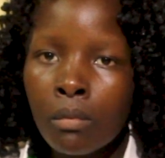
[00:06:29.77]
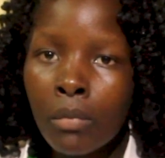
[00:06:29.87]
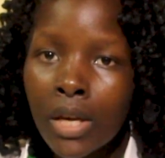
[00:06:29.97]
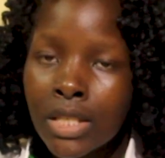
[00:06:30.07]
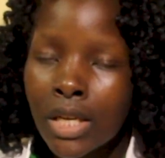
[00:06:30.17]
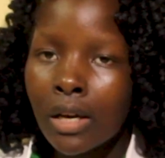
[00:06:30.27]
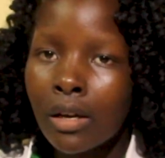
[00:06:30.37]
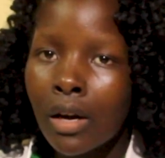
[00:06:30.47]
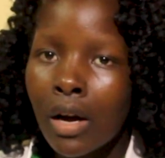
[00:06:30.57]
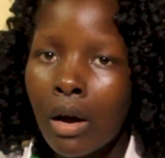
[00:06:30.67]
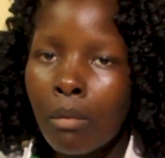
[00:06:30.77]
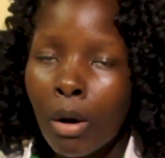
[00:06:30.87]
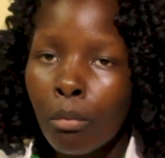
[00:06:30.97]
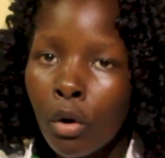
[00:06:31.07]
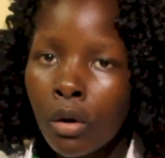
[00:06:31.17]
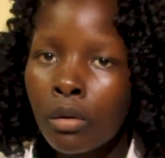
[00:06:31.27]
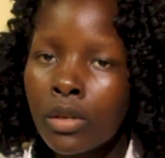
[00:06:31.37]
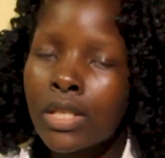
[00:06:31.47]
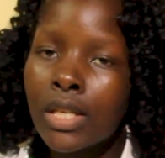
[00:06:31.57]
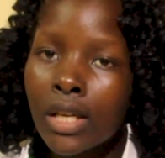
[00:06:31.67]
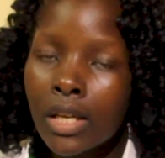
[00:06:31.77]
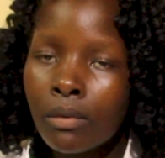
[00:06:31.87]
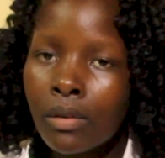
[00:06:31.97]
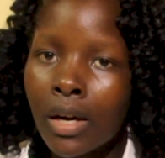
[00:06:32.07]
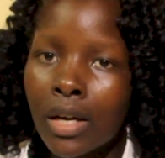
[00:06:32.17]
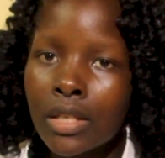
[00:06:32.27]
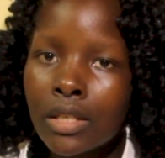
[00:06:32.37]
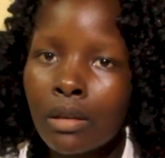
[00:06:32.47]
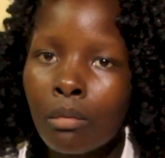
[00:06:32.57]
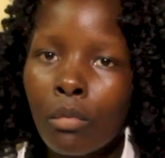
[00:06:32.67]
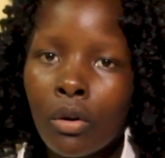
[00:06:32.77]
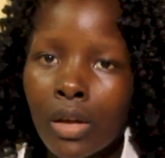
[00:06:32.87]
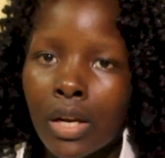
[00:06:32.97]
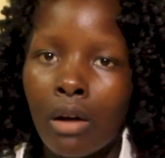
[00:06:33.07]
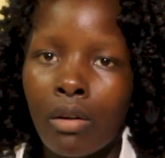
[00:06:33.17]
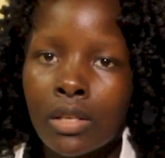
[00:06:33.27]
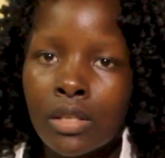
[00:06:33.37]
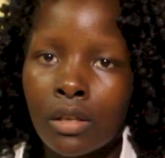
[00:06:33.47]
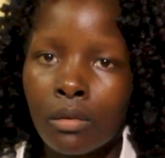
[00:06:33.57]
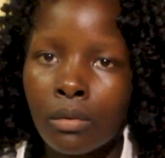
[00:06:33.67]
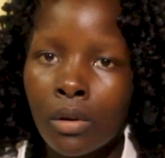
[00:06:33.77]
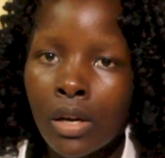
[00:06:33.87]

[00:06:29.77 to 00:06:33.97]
better, more significant, more than ourselves.